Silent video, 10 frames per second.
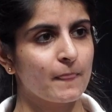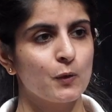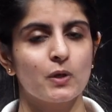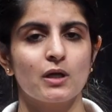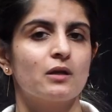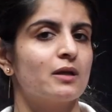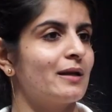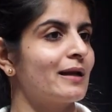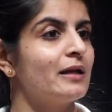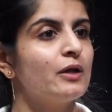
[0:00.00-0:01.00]
You can
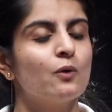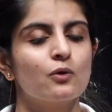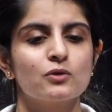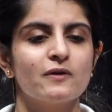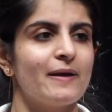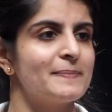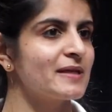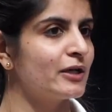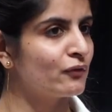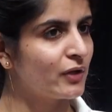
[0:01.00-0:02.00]
directly go to the
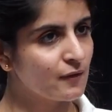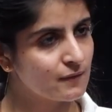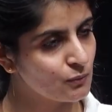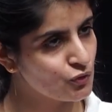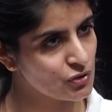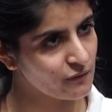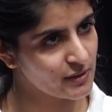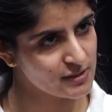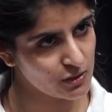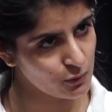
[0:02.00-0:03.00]
website of any of the mutual
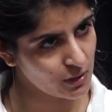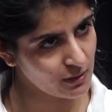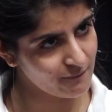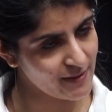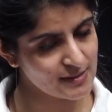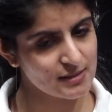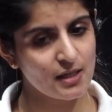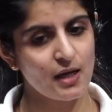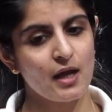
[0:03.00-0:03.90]
funds and you can invest.